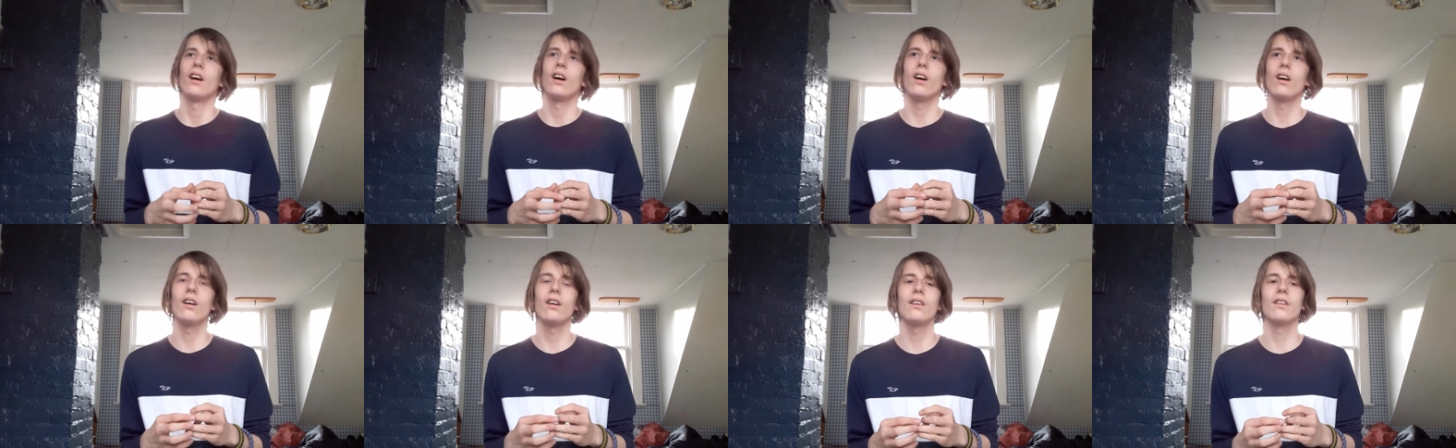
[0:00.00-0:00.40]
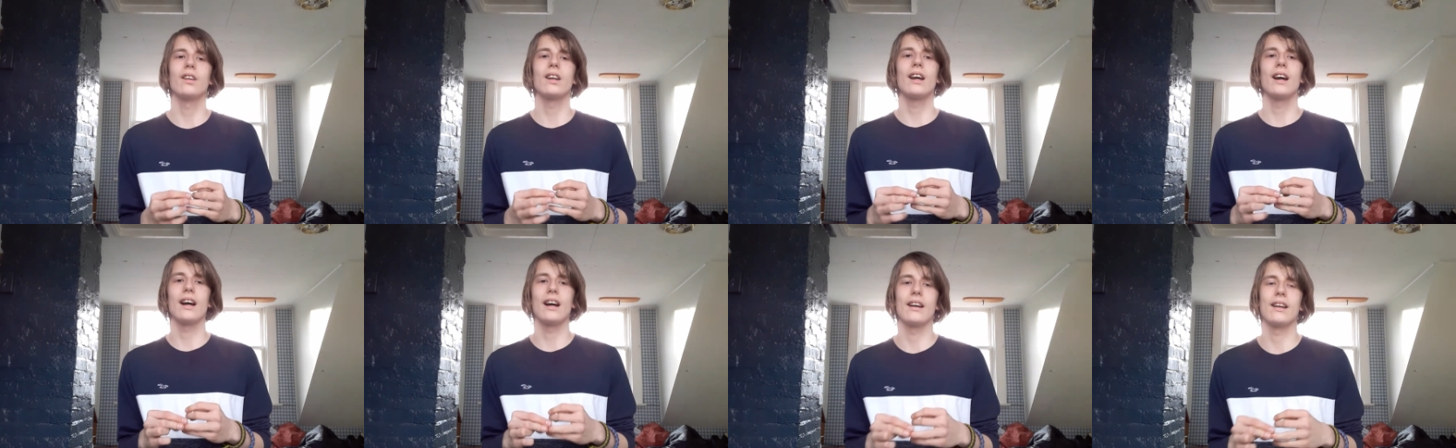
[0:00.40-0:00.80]
Oh
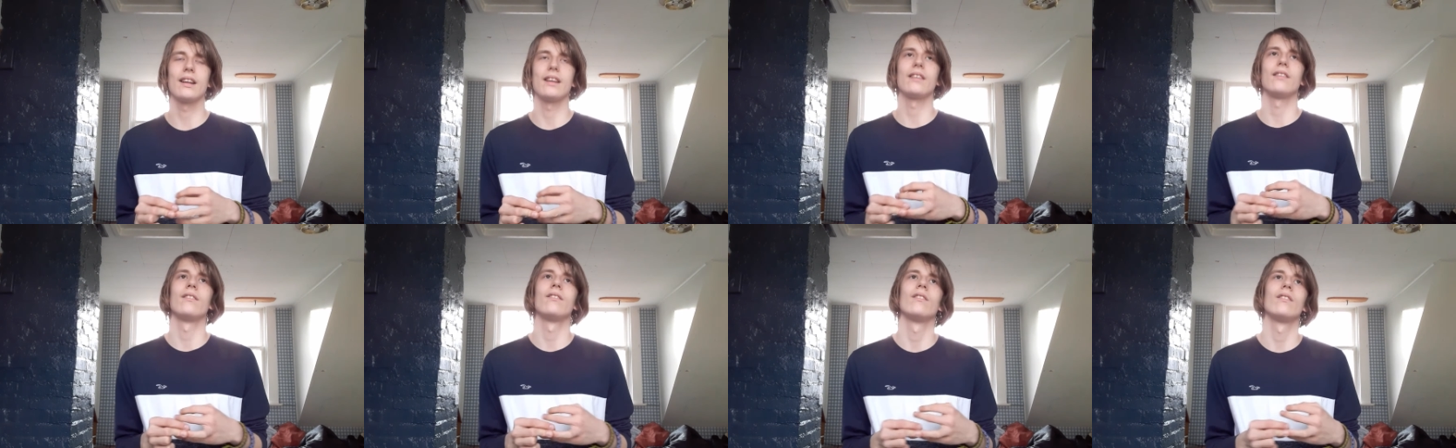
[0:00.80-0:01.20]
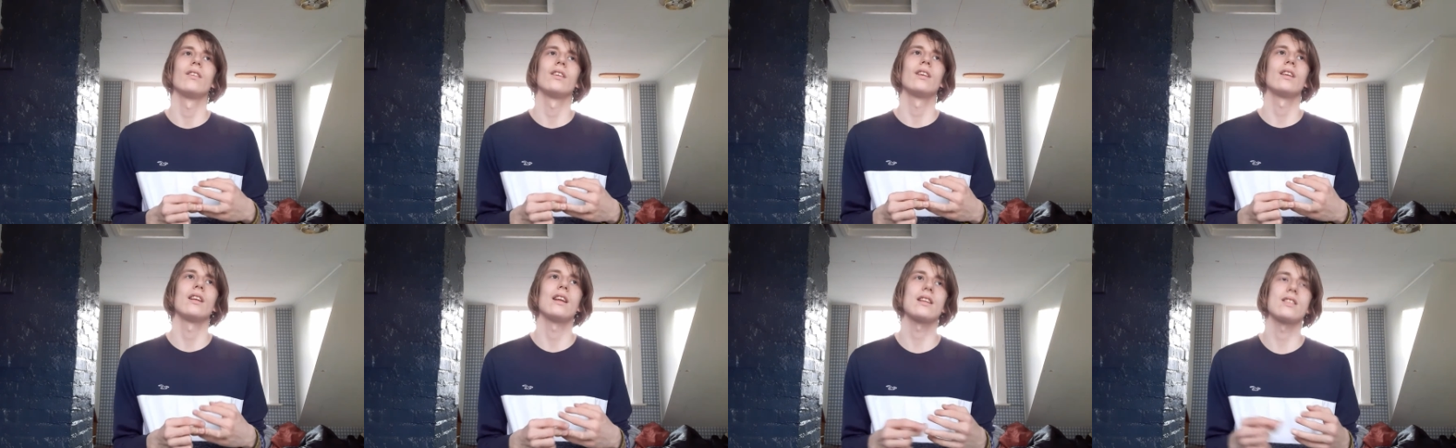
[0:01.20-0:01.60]
yeah, and
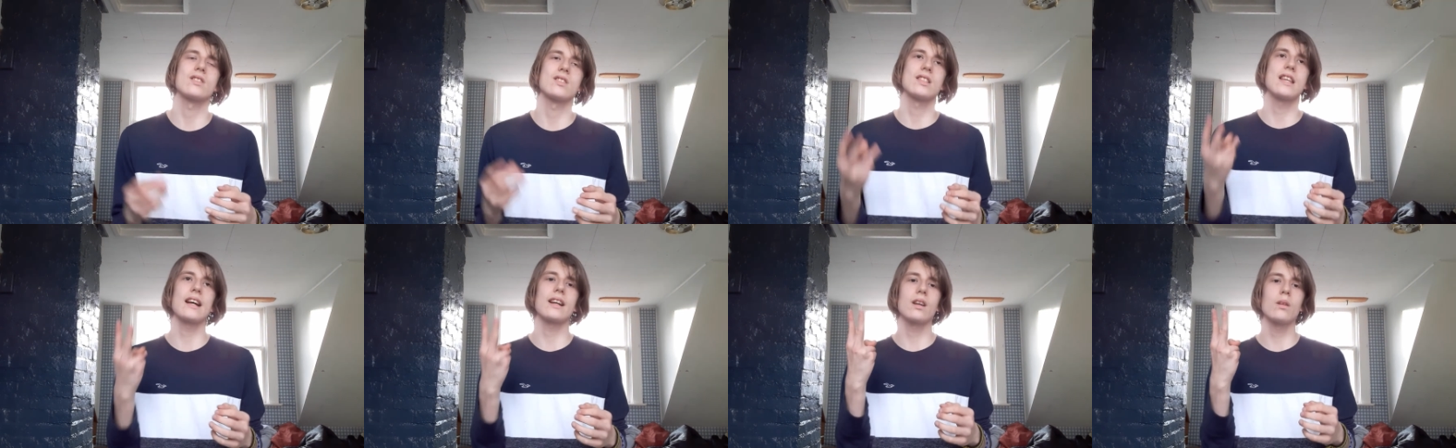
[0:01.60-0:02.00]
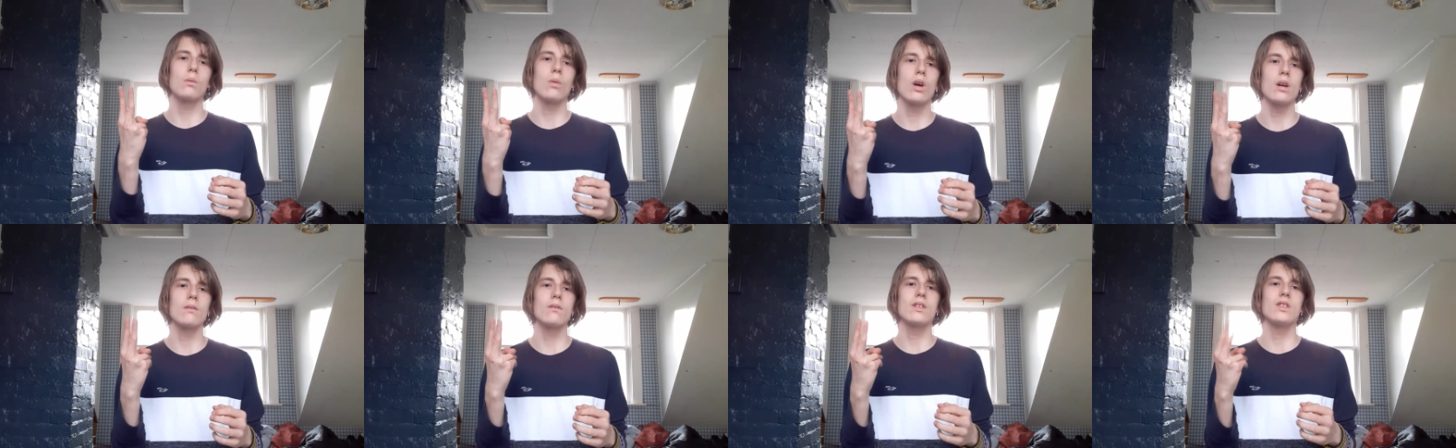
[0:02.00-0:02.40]
that second
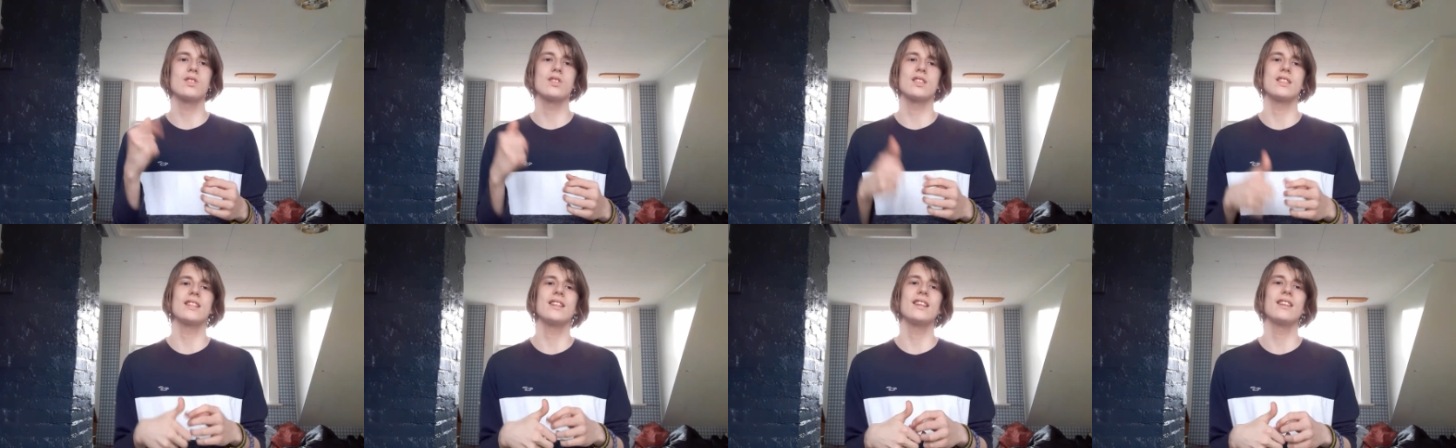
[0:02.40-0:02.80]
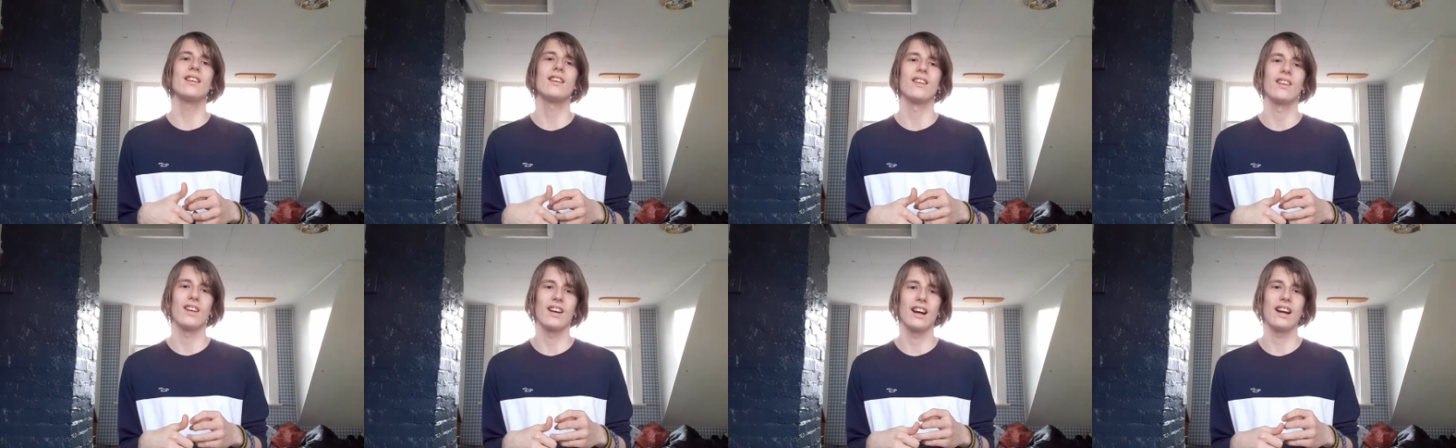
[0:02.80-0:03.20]
one we've seen,